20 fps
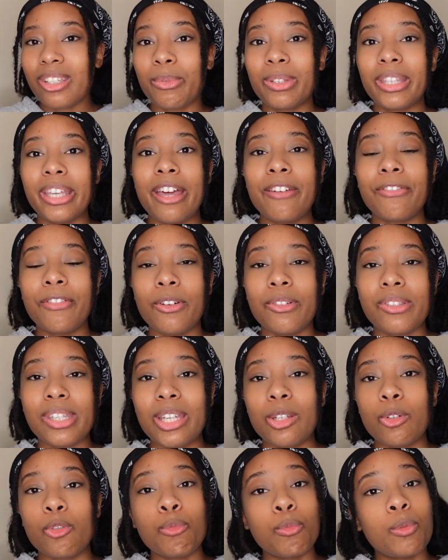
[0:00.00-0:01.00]
So with the headphones
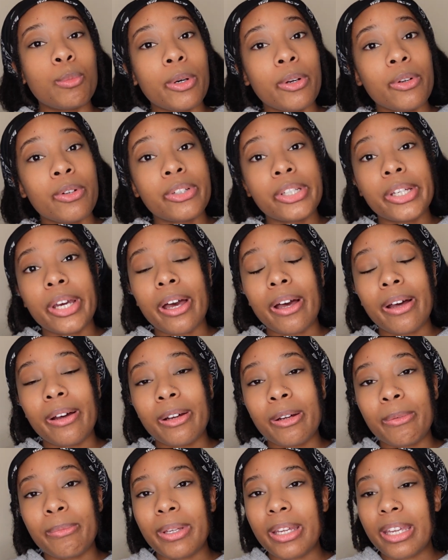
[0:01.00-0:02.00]
in normal mode,
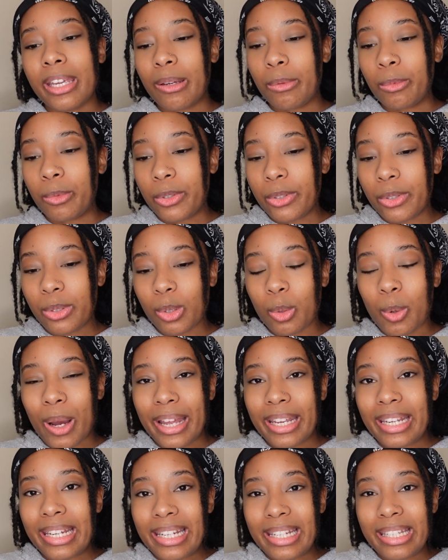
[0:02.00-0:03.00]
it was
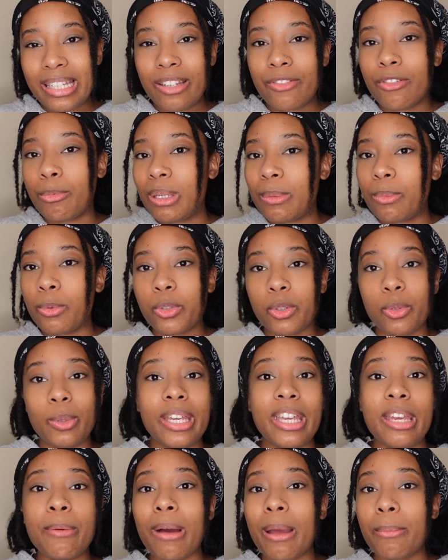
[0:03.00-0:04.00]
quite easy for people to
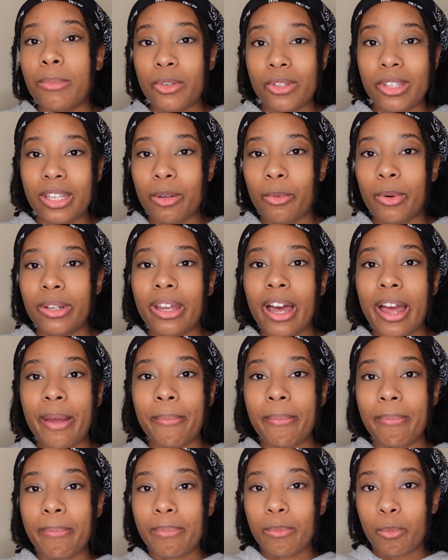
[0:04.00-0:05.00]
hear my music when
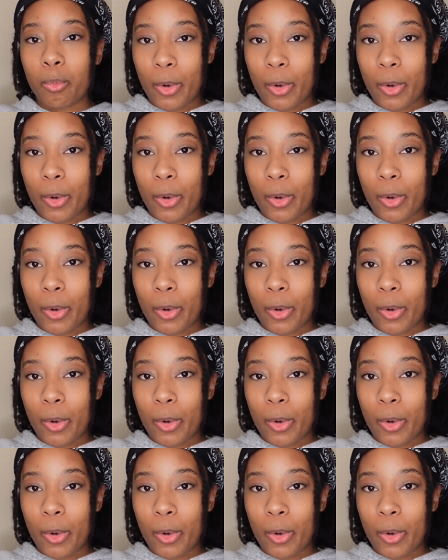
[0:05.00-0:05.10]
I'm